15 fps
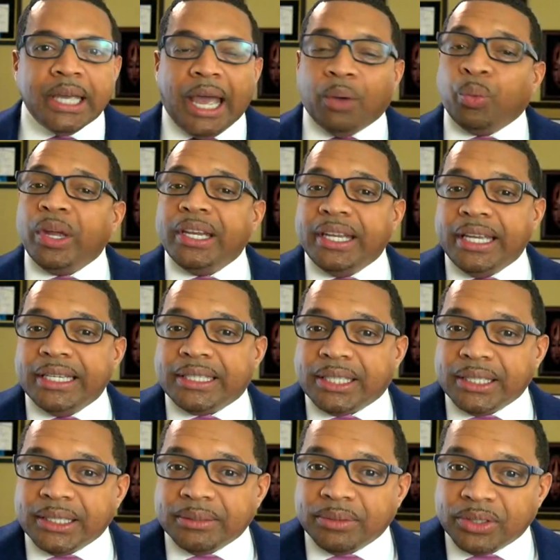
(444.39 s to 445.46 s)
and we need
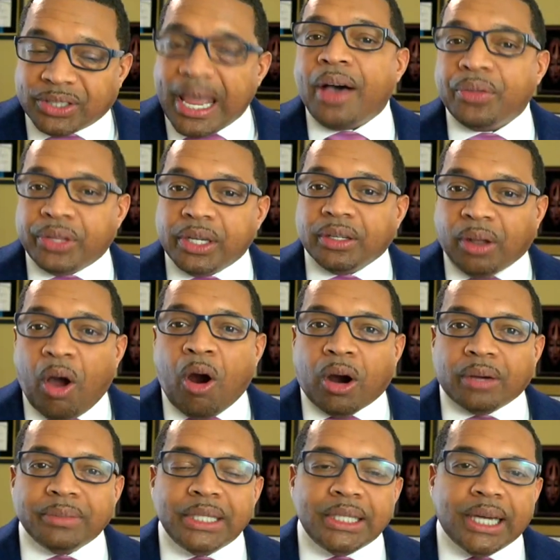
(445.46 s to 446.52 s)
to sound the
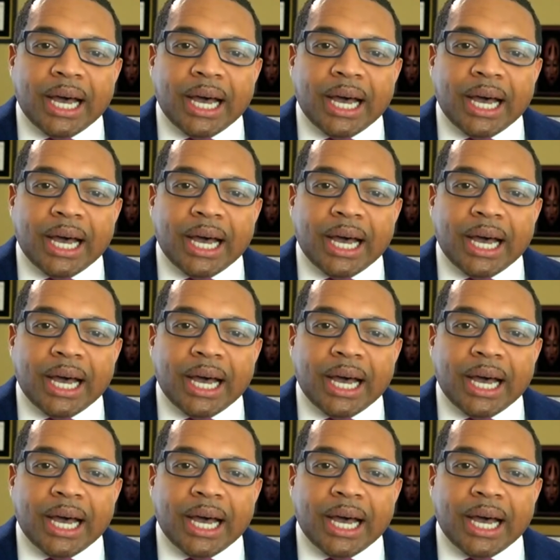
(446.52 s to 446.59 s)
alarm